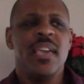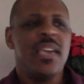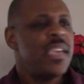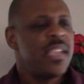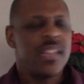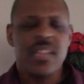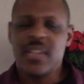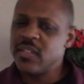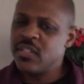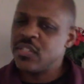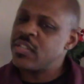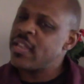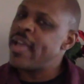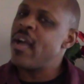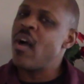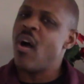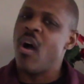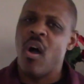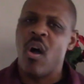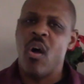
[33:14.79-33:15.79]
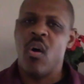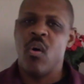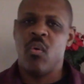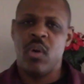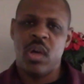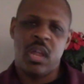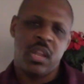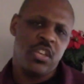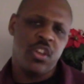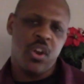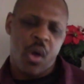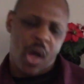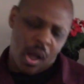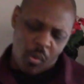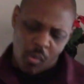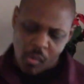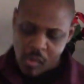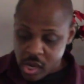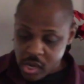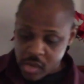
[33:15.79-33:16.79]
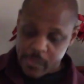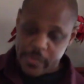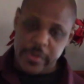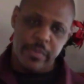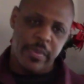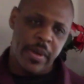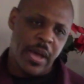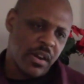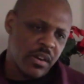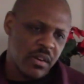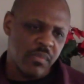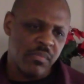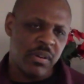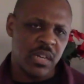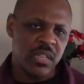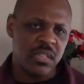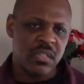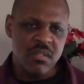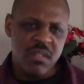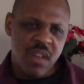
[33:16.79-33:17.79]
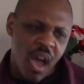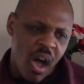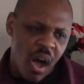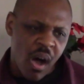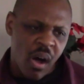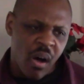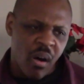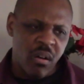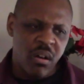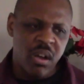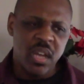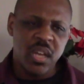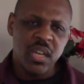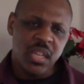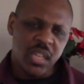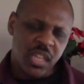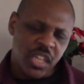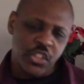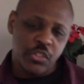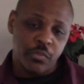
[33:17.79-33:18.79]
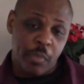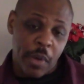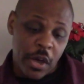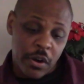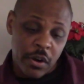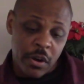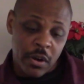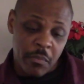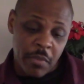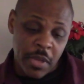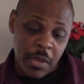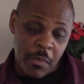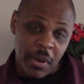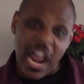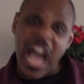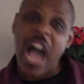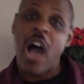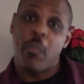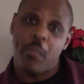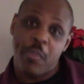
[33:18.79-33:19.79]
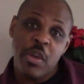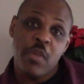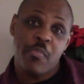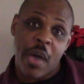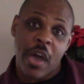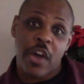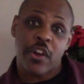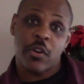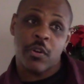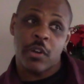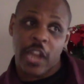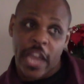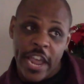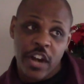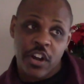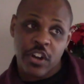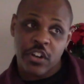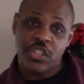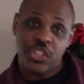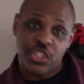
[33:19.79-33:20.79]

He didn't say, oh, well, you know, I want to be better, but you know, he's better than me, but I'll be better later.